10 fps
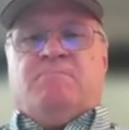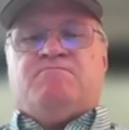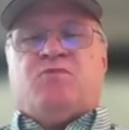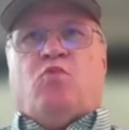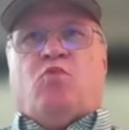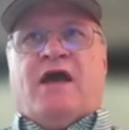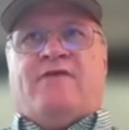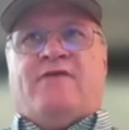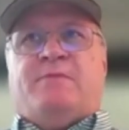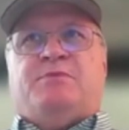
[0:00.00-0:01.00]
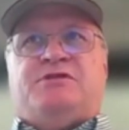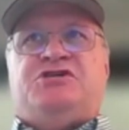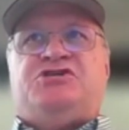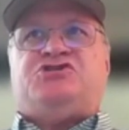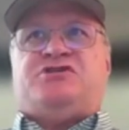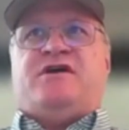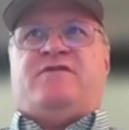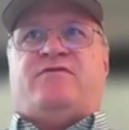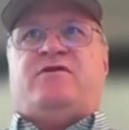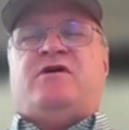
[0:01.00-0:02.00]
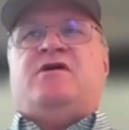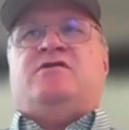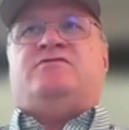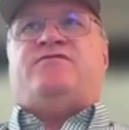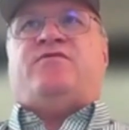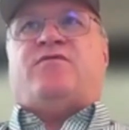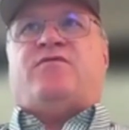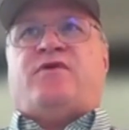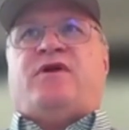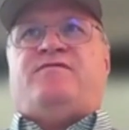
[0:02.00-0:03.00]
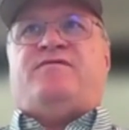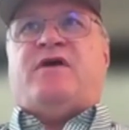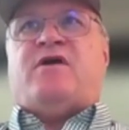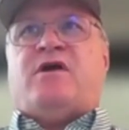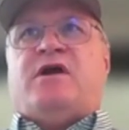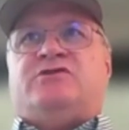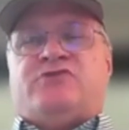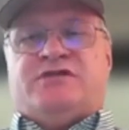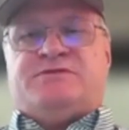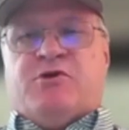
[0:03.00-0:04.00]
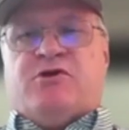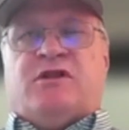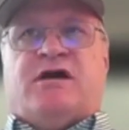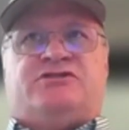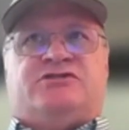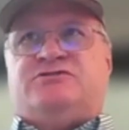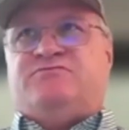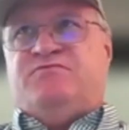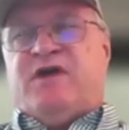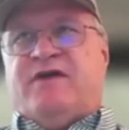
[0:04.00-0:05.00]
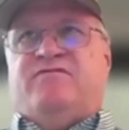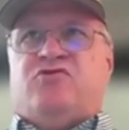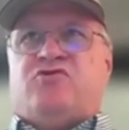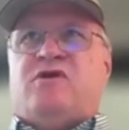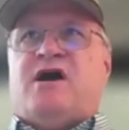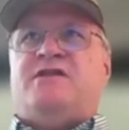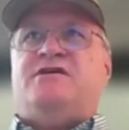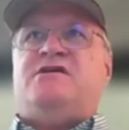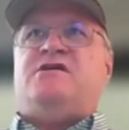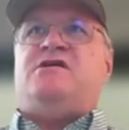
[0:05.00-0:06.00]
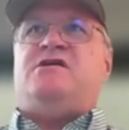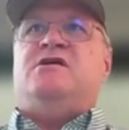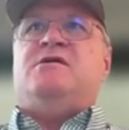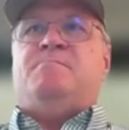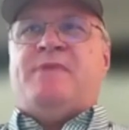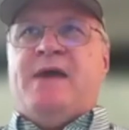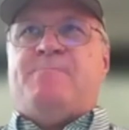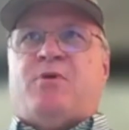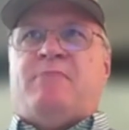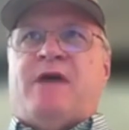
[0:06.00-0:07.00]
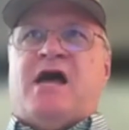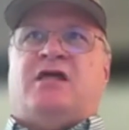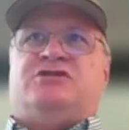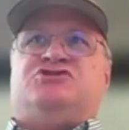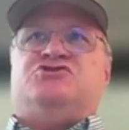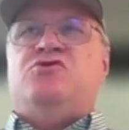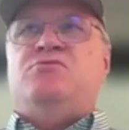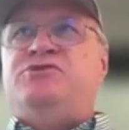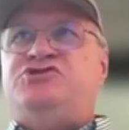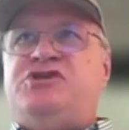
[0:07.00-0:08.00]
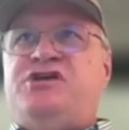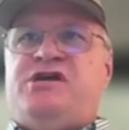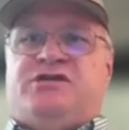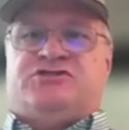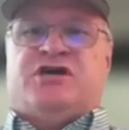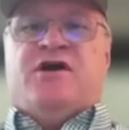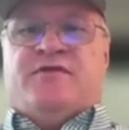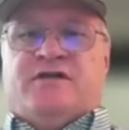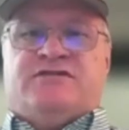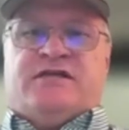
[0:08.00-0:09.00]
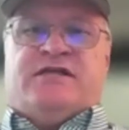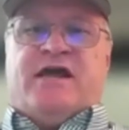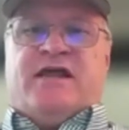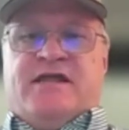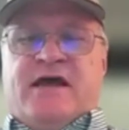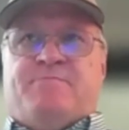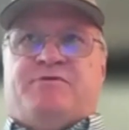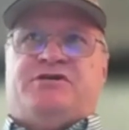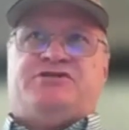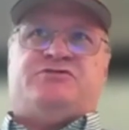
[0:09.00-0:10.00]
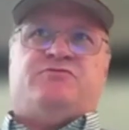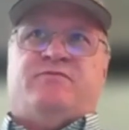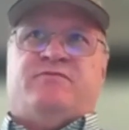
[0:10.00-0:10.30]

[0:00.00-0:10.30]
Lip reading: we have a petition effort for free, fair, and transparent elections, like voter ID, paper ballots, no machines, things like that. And that petition we